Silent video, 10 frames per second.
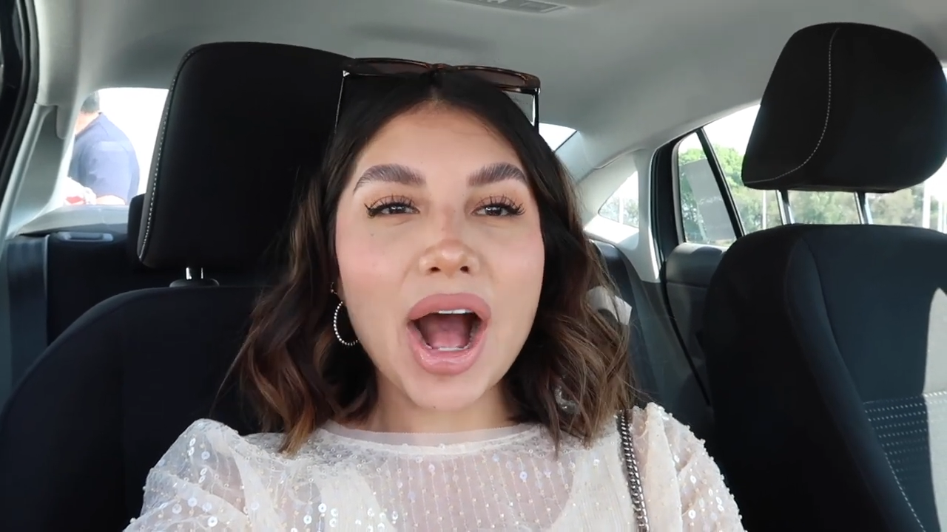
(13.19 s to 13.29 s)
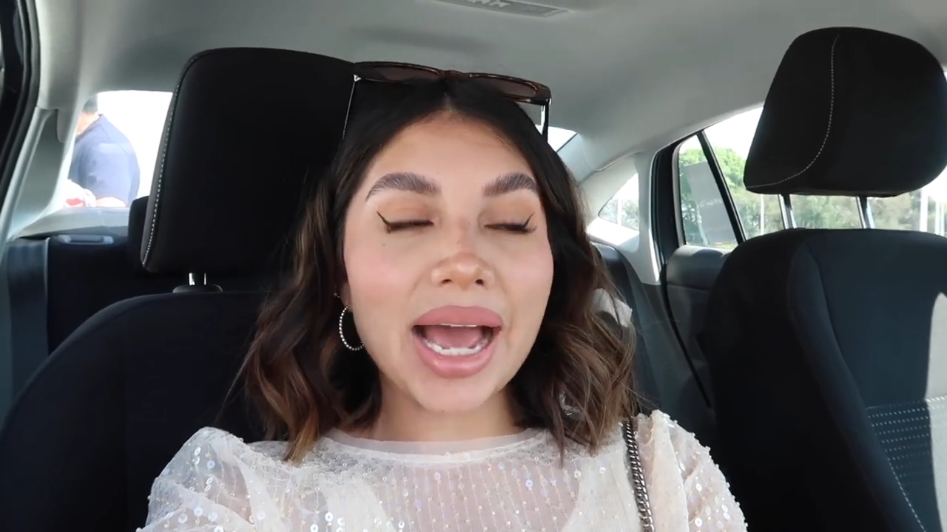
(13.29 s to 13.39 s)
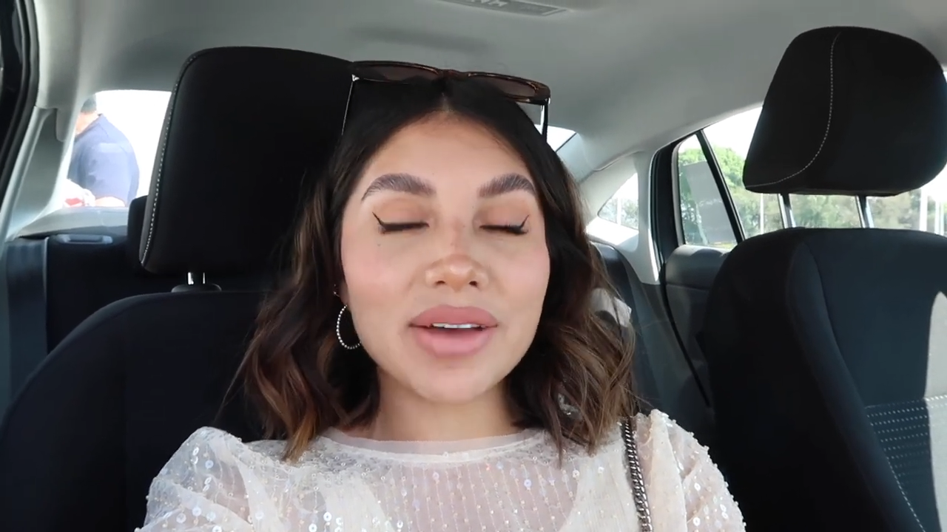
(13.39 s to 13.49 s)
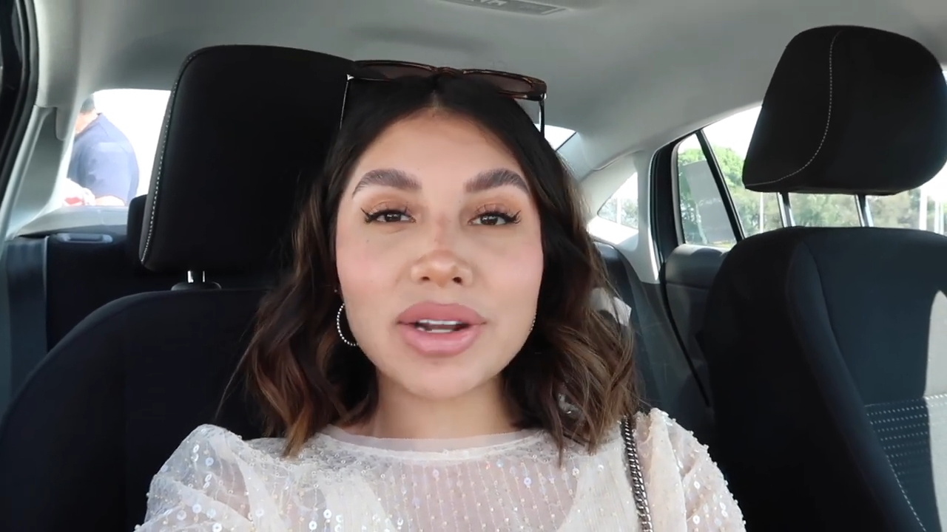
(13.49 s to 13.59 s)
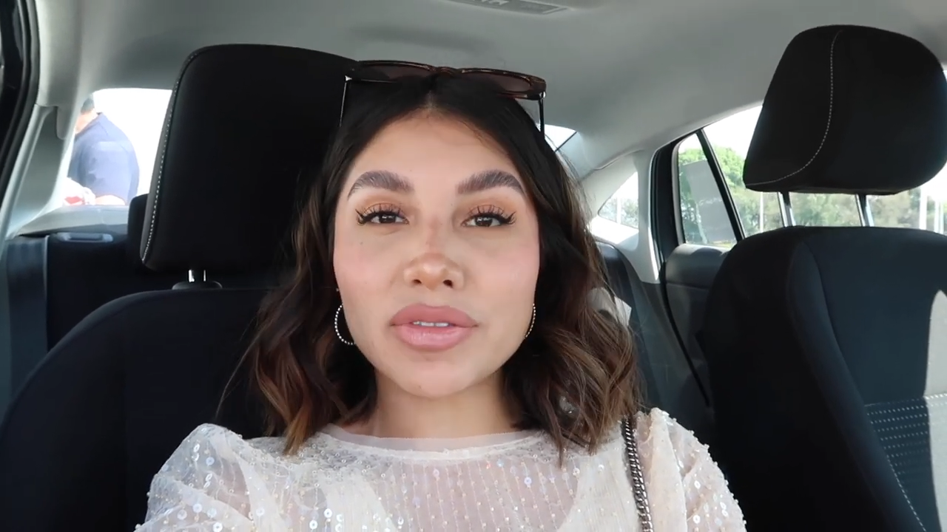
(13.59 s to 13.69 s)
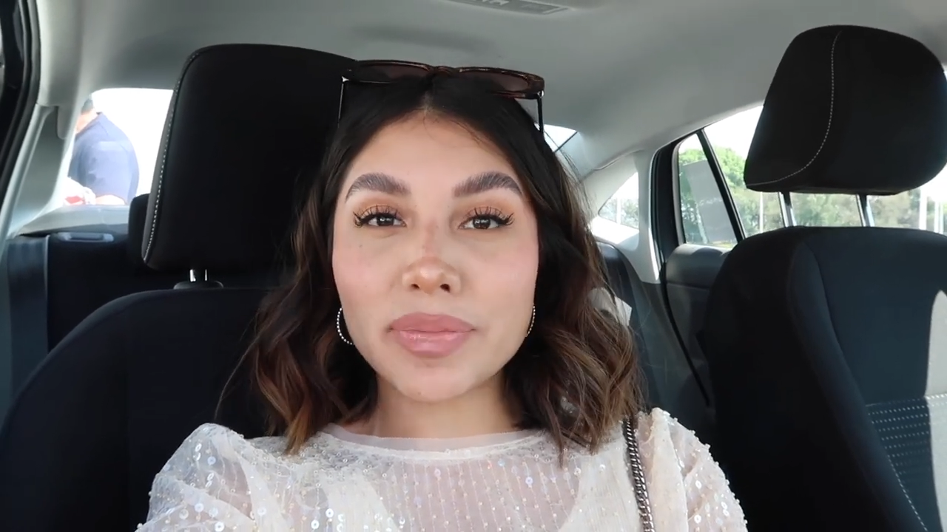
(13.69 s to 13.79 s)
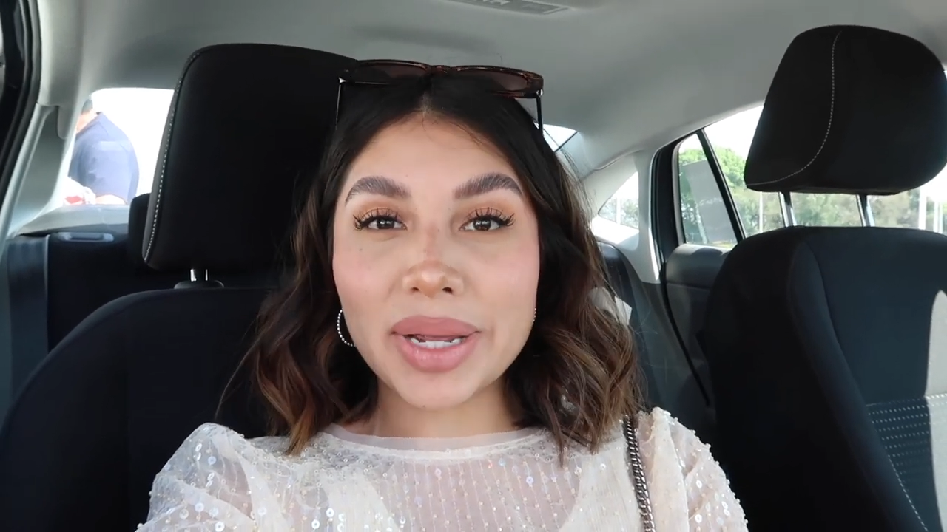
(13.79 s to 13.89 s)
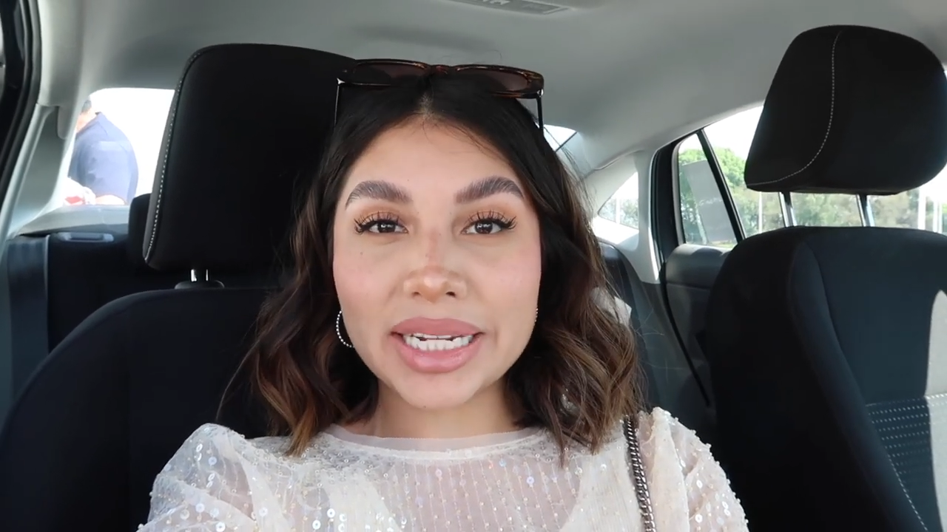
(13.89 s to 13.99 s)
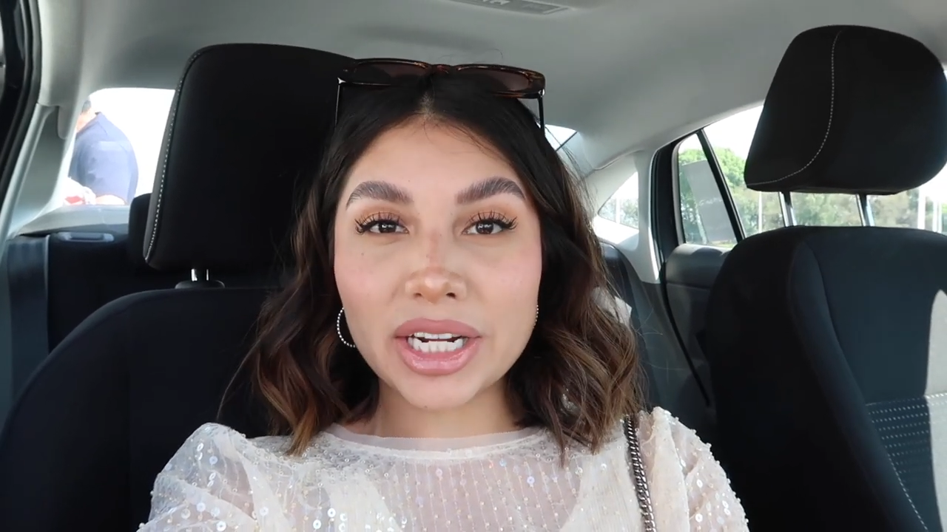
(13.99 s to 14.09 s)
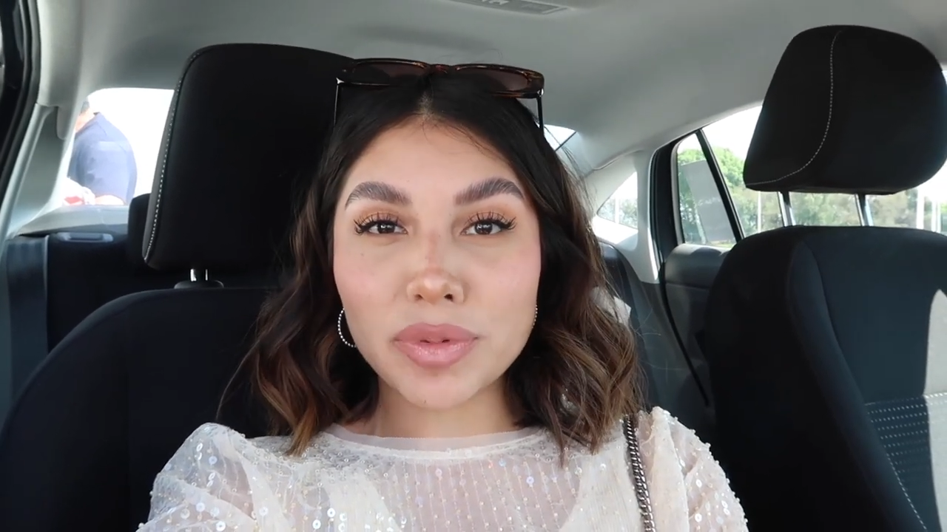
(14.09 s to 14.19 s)
I have never
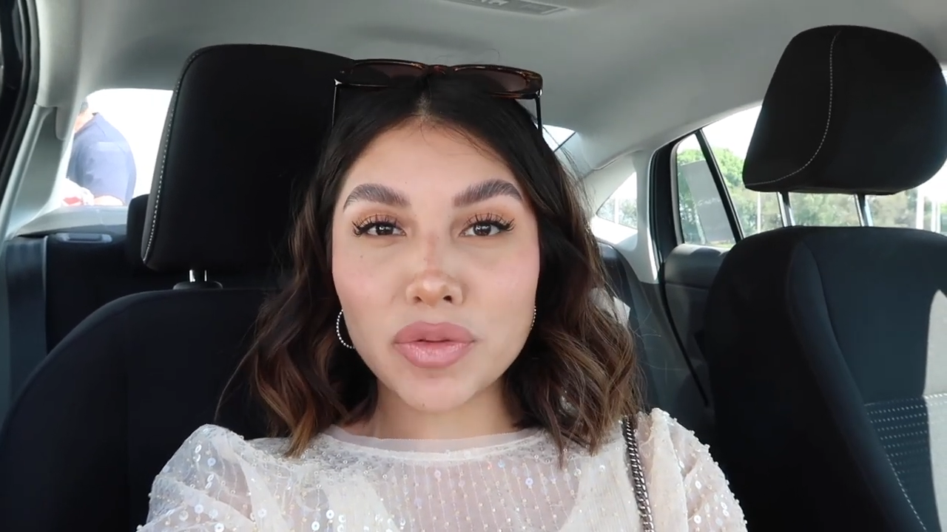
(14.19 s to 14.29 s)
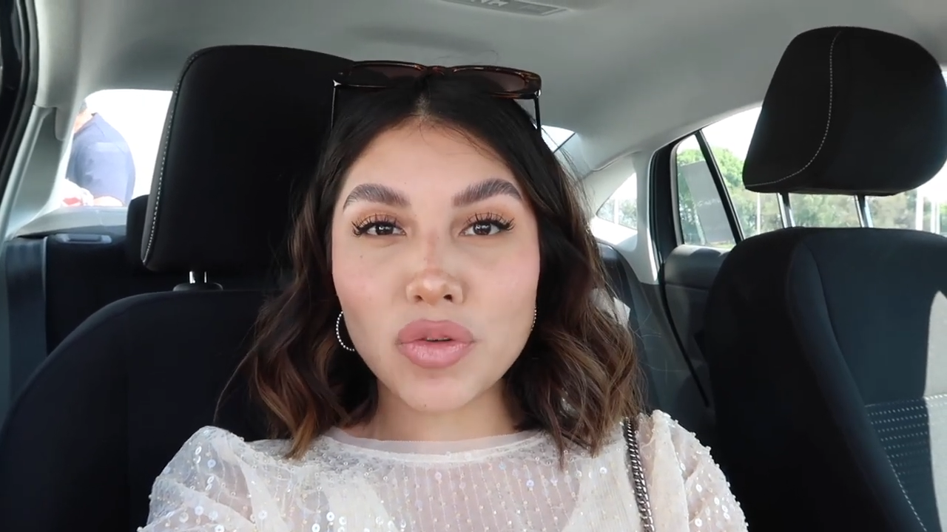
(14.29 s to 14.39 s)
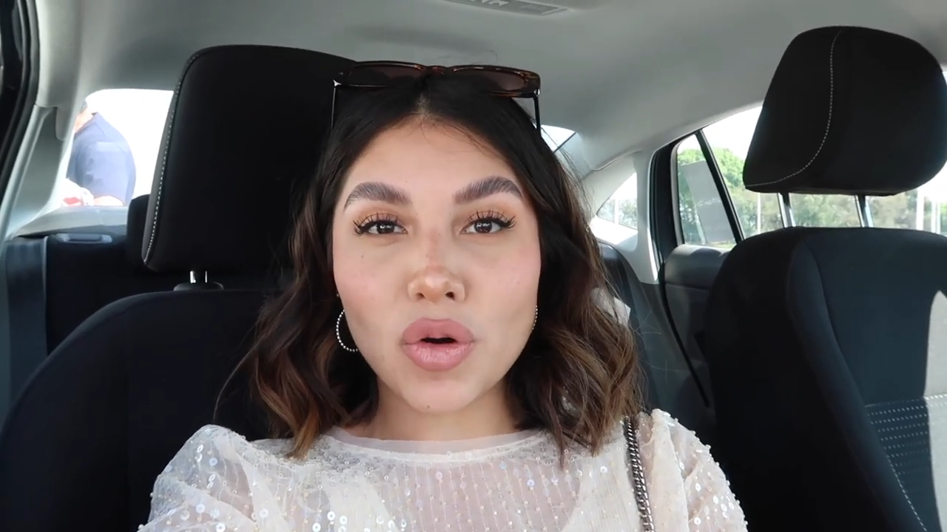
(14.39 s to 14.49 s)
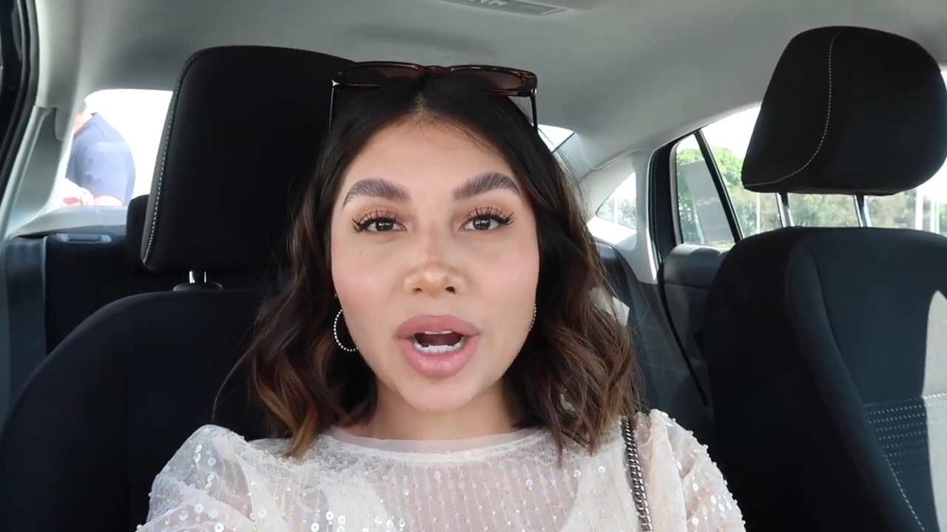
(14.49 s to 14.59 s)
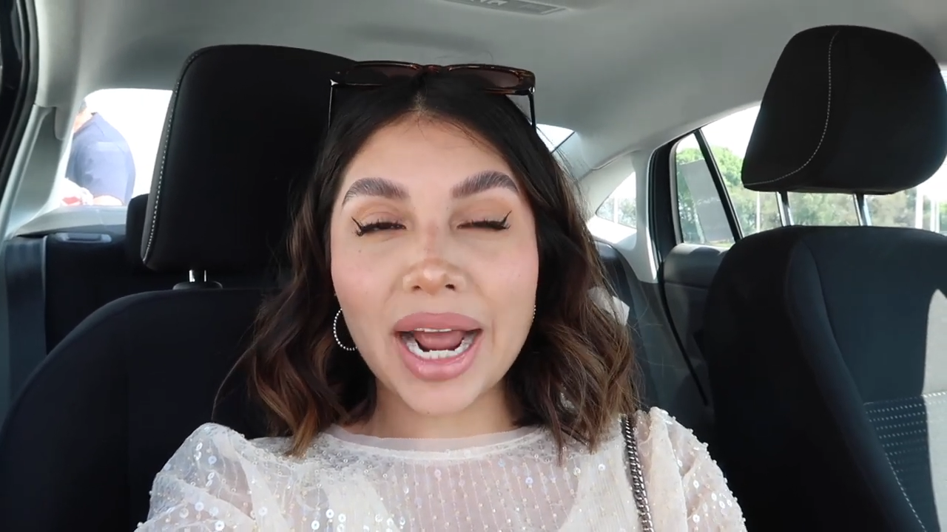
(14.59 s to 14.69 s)
been here before.